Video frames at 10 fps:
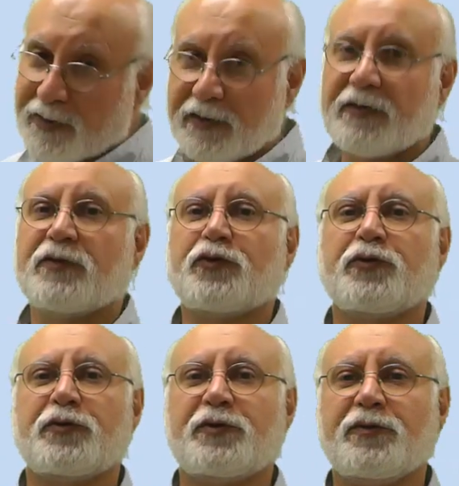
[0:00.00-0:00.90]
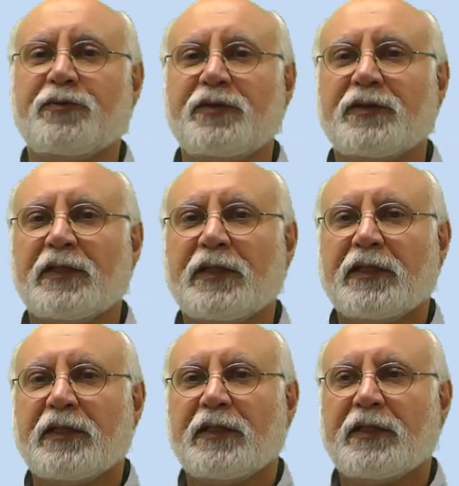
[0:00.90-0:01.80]
is introduced,
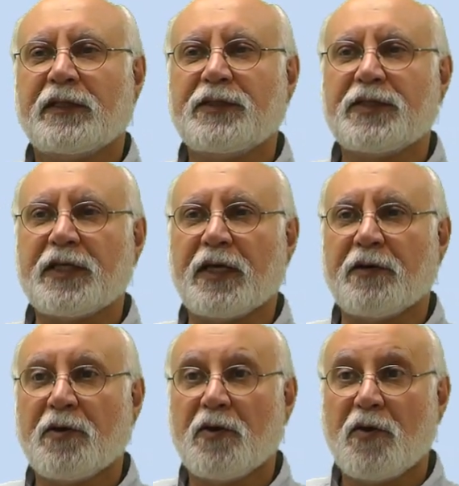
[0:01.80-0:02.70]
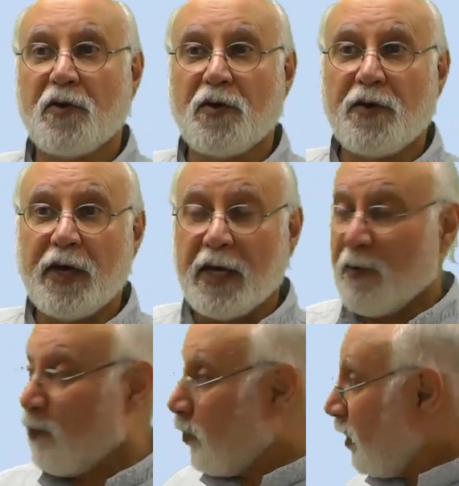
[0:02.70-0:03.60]
and you say,
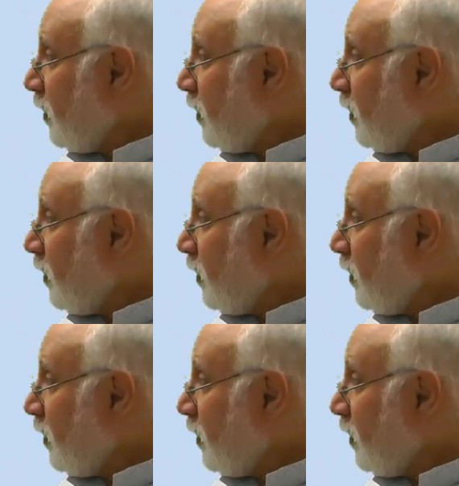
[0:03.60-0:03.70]
with